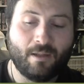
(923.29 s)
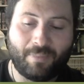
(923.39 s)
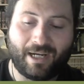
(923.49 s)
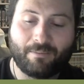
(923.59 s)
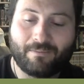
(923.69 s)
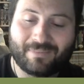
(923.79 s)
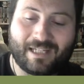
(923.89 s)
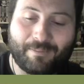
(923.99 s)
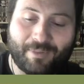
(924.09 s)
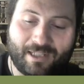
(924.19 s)
But
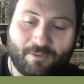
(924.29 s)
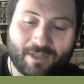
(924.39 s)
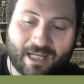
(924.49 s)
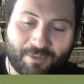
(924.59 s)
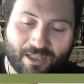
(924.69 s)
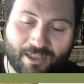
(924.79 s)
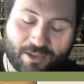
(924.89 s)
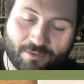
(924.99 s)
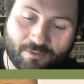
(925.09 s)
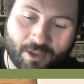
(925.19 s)
typically what I'm gonna
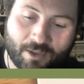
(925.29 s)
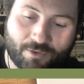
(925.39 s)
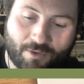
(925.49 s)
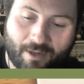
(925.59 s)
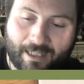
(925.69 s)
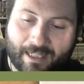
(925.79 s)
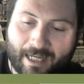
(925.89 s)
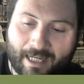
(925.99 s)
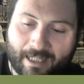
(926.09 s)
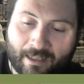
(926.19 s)
do drawing an eye